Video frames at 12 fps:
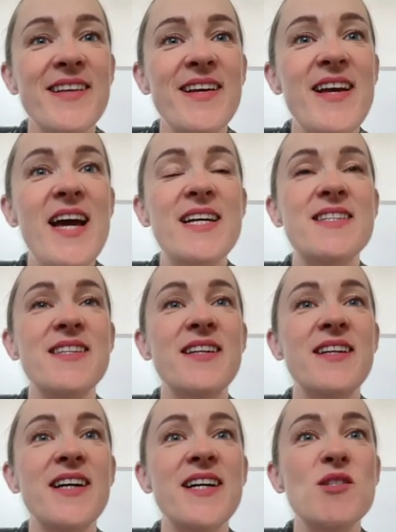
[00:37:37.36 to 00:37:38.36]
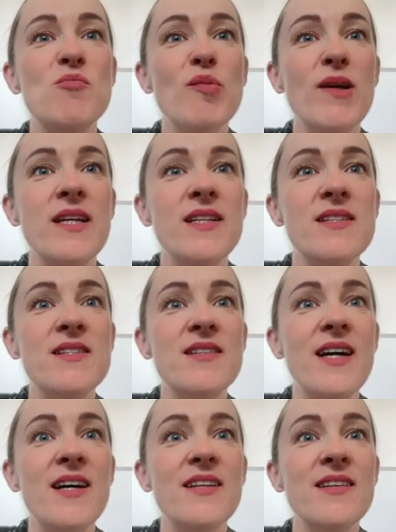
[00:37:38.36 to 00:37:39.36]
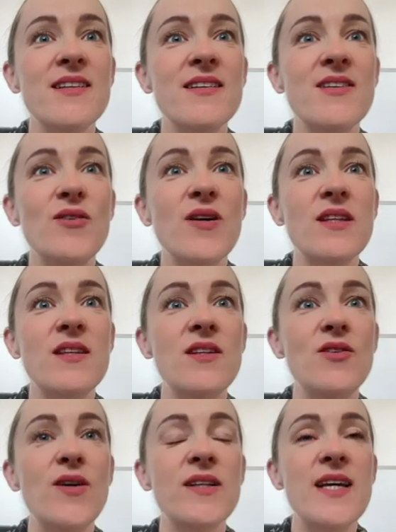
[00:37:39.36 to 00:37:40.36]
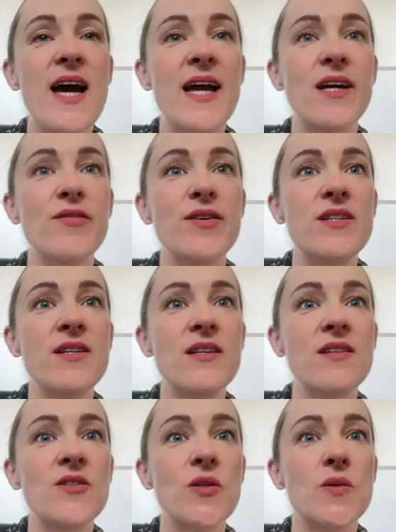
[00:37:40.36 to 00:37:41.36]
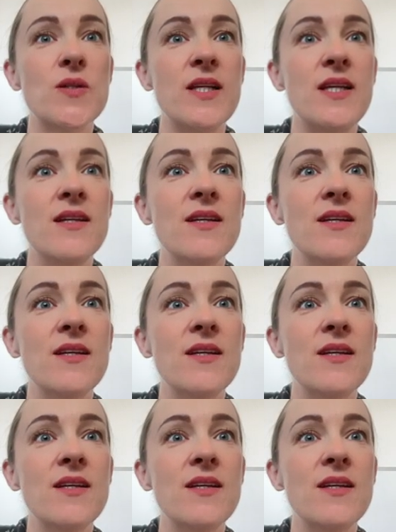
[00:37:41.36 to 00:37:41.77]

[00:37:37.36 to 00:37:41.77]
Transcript: Excellent, guys. Brilliant. Yeah. You got the hang of it. Totally.